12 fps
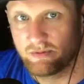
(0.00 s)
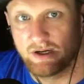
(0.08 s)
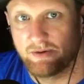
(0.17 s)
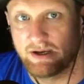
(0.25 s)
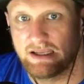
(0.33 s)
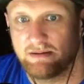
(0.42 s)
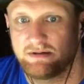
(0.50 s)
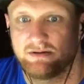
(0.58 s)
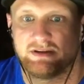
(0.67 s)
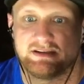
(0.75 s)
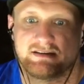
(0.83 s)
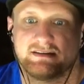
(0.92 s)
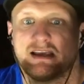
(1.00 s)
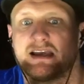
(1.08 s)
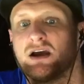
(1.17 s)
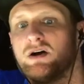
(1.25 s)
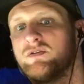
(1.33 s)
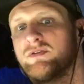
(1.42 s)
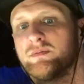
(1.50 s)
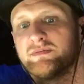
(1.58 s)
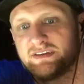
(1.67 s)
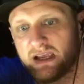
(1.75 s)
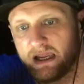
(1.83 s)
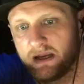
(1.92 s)
Why do I keep doing this? Because I go from
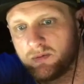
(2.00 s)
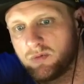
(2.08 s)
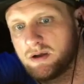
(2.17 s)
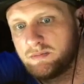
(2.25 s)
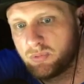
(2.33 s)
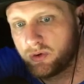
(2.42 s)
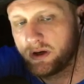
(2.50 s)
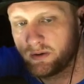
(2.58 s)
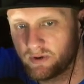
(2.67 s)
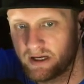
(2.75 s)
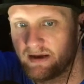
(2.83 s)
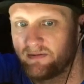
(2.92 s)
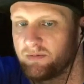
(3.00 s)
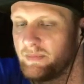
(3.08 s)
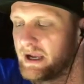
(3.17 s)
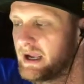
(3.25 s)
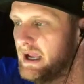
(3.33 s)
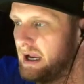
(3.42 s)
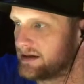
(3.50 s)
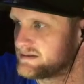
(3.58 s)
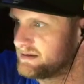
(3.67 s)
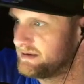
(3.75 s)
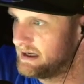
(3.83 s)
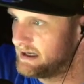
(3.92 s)
saying 1 point whatever mega hash
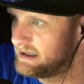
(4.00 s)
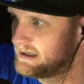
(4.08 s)
to that.